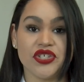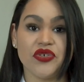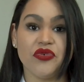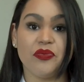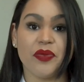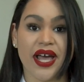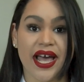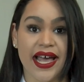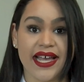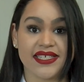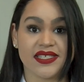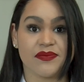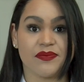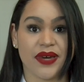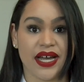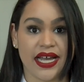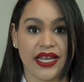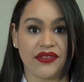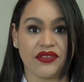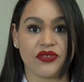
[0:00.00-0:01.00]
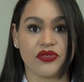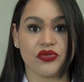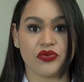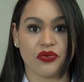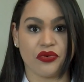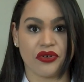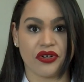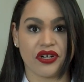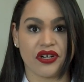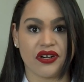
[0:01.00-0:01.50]
you pass by the
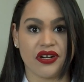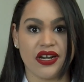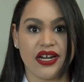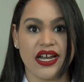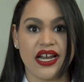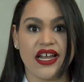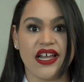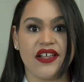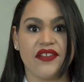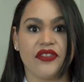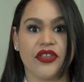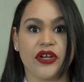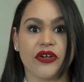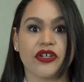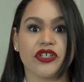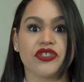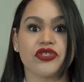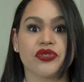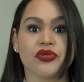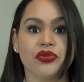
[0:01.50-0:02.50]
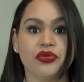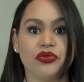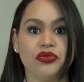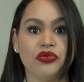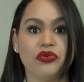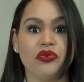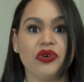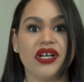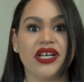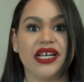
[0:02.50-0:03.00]
door, there are
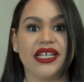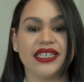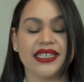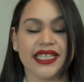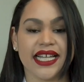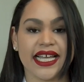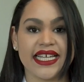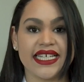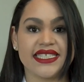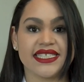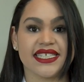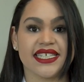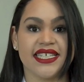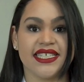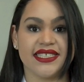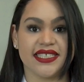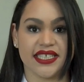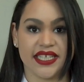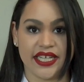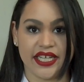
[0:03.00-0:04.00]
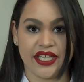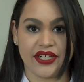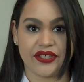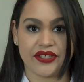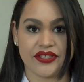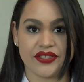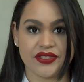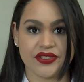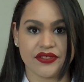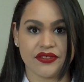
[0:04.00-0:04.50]
2 light
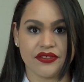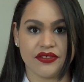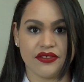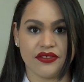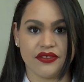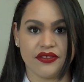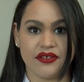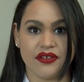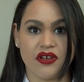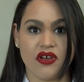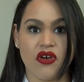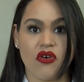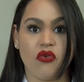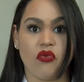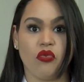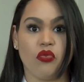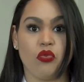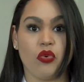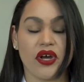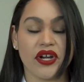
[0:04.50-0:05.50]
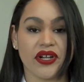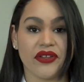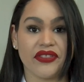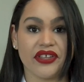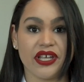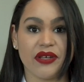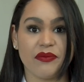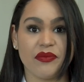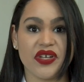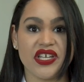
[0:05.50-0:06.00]
indicators. One of
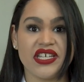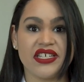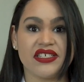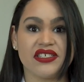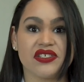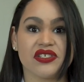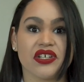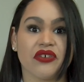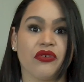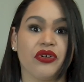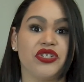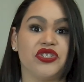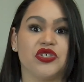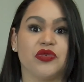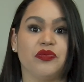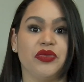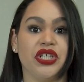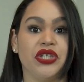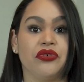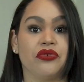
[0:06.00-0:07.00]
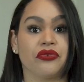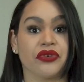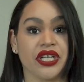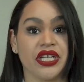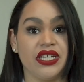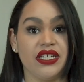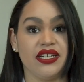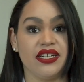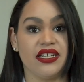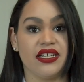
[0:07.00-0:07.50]
them is going to be
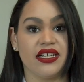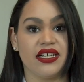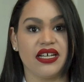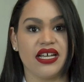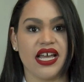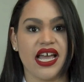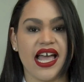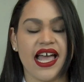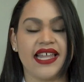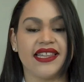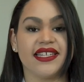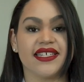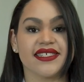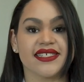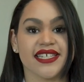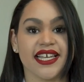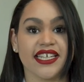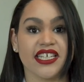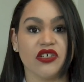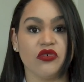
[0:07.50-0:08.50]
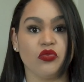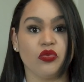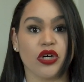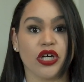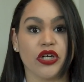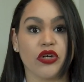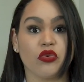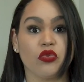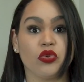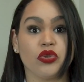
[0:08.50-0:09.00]
green, and the second
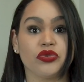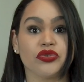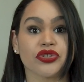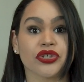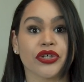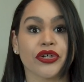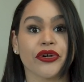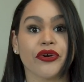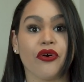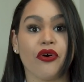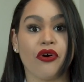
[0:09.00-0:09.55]
one will turn